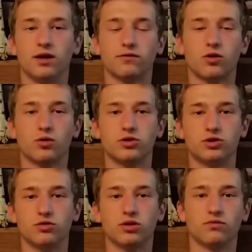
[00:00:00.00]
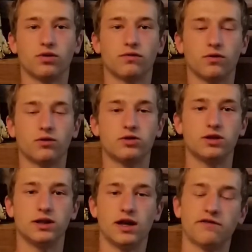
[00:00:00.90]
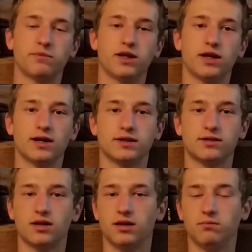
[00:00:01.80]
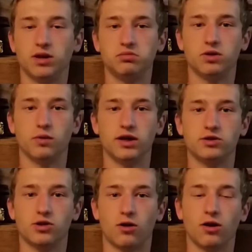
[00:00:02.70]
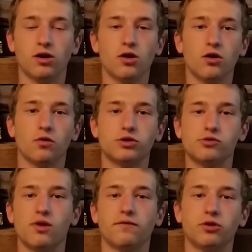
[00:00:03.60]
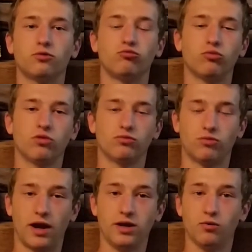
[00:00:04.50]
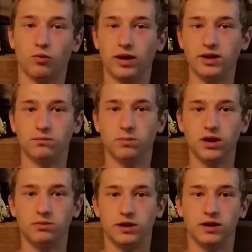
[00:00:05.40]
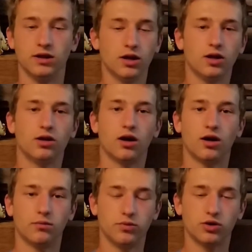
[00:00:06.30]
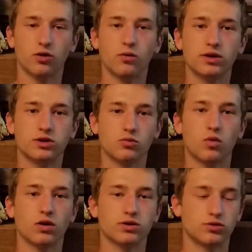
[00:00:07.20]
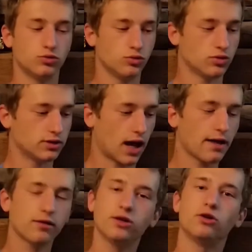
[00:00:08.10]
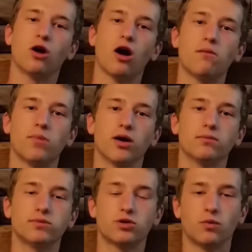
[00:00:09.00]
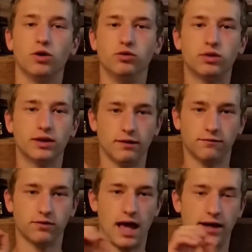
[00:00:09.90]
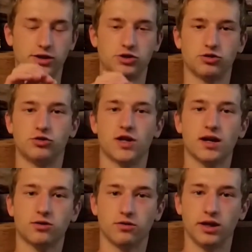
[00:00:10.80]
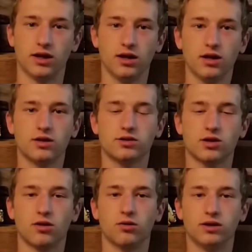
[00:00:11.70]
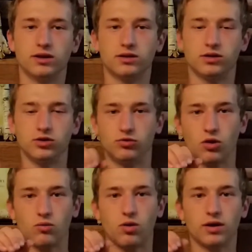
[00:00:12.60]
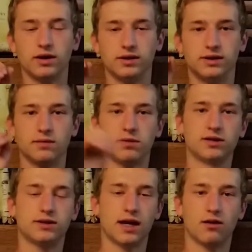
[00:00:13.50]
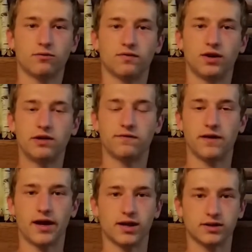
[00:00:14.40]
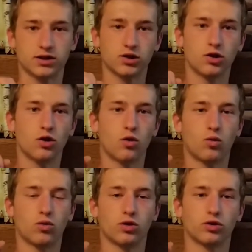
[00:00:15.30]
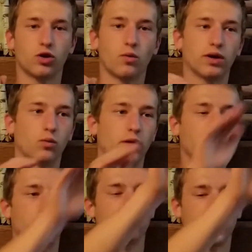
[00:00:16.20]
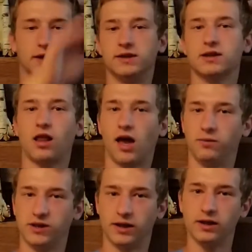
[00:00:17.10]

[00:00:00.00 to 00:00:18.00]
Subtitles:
and of course you can refer to the FPS and BB weight chart. Once you have your right weight BB, you're going to want to dial in your Hopup to where you get the flattest trajectory. So you don't want it dipping down very fast or going way up like it's climbing a